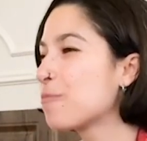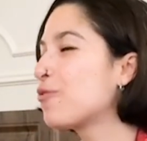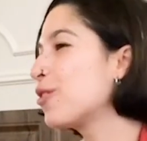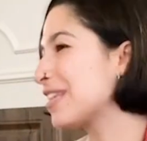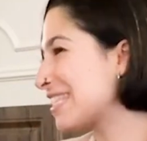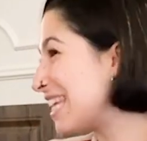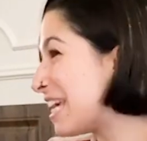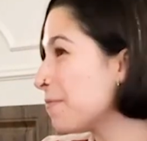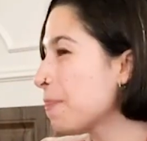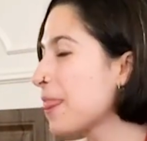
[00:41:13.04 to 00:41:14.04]
for the
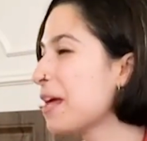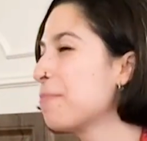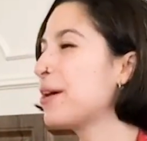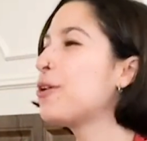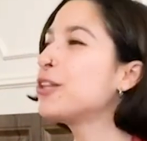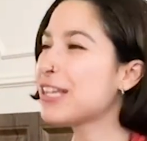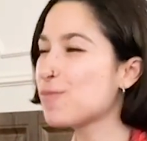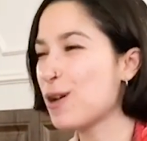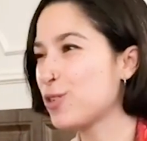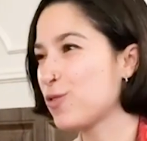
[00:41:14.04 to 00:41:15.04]
sea, but not as
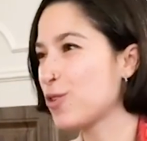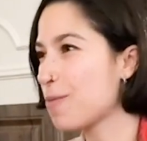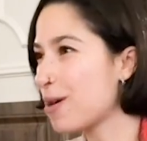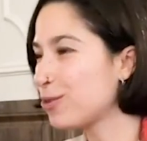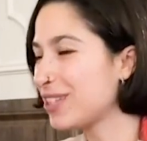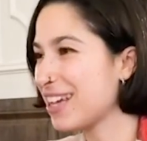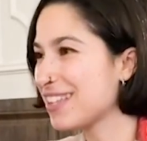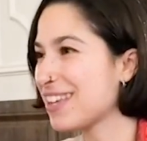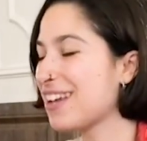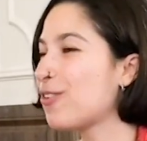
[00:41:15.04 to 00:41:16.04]
much for the mountains
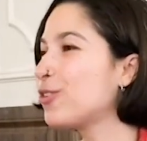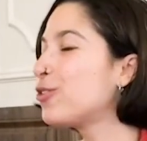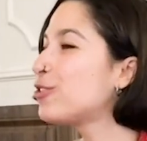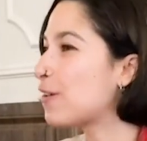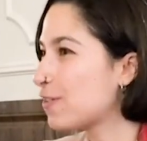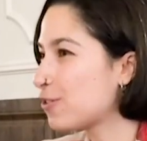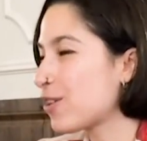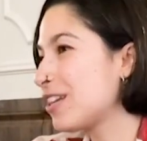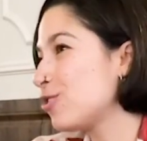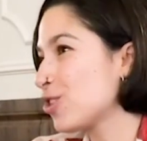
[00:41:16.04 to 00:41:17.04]
and other
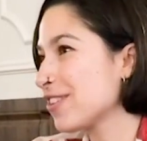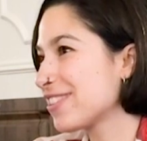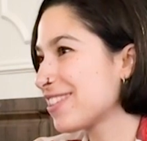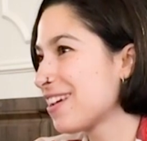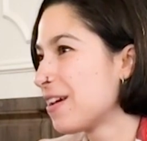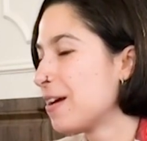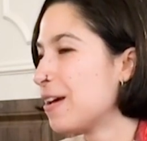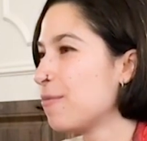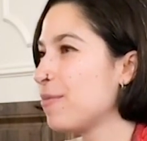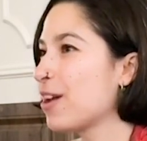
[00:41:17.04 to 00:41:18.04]
traditions.
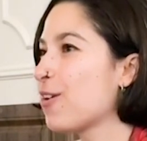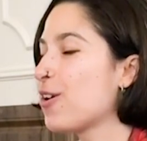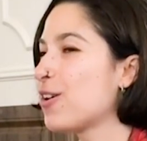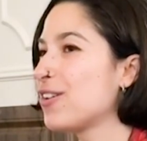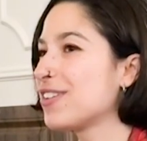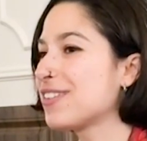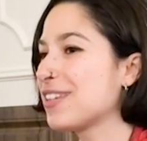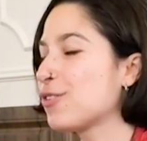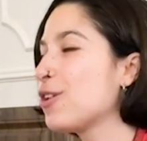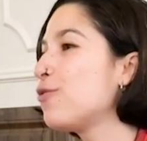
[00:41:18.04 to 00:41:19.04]
Because
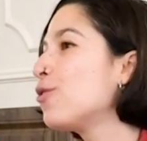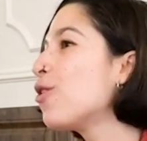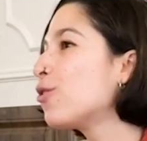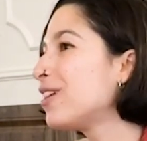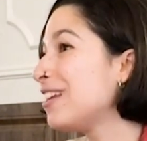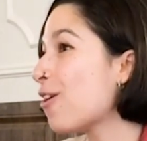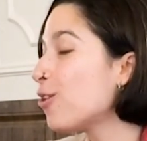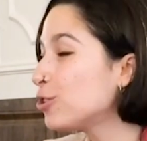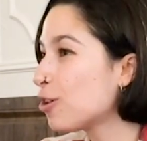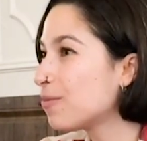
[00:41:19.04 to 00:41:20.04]
so if you go in
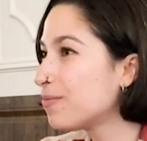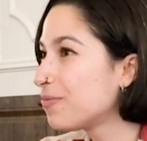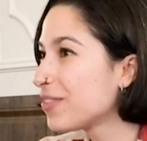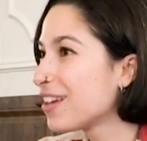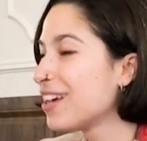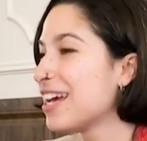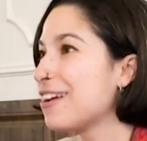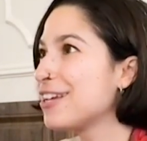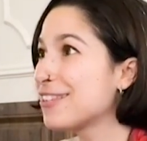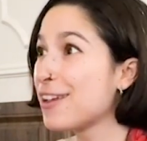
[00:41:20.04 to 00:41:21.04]
autumn,
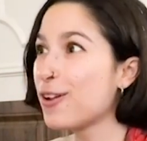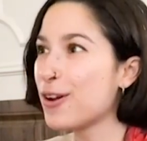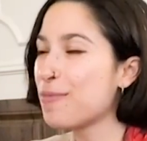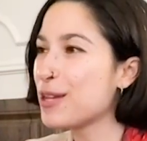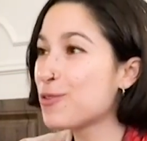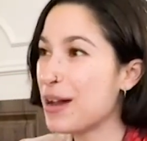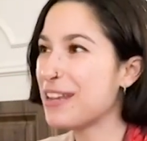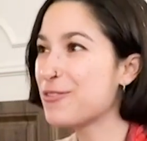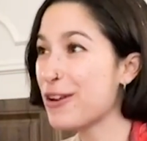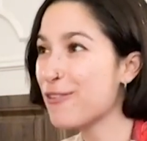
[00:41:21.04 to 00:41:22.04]
it's still going to be 20,
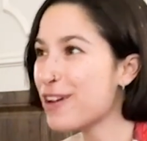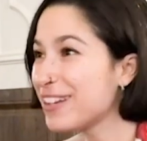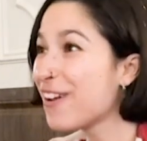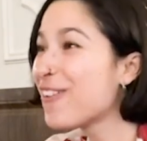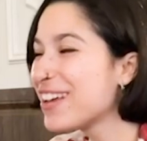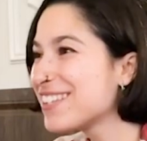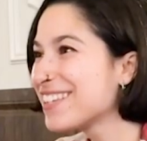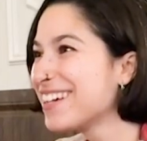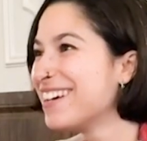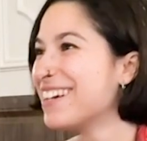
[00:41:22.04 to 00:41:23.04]
25 degrees,
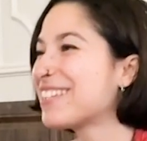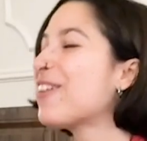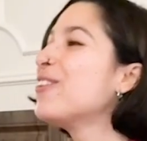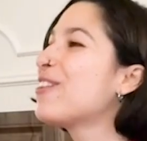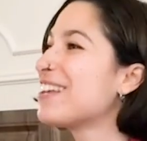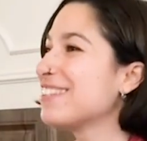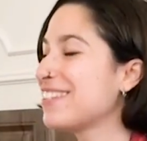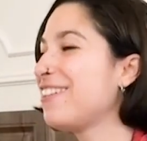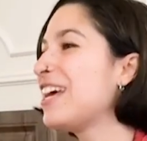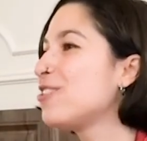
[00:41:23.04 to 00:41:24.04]
so you can
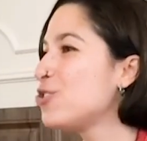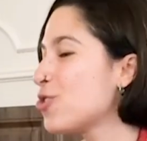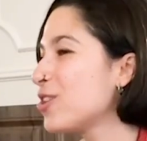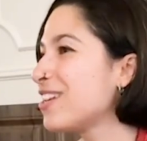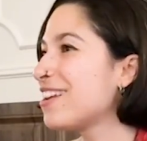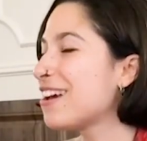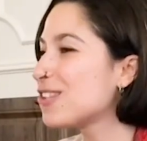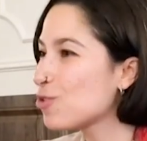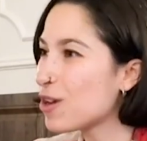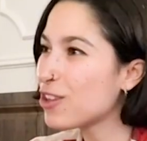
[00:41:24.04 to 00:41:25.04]
still enjoy the nice
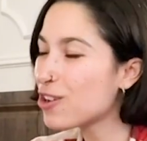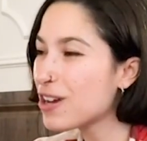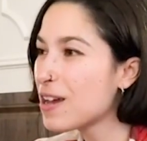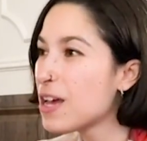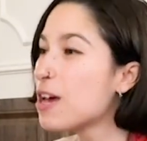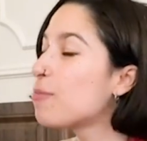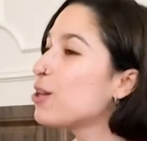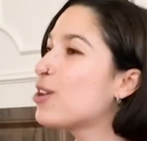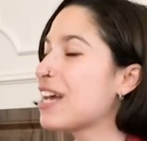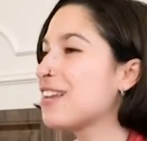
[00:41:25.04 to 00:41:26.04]
weather, but you
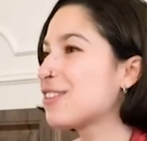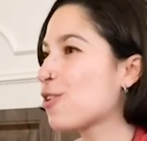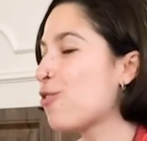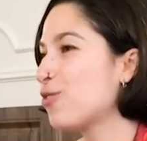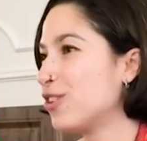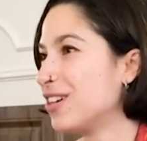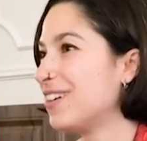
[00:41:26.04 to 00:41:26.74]
can discover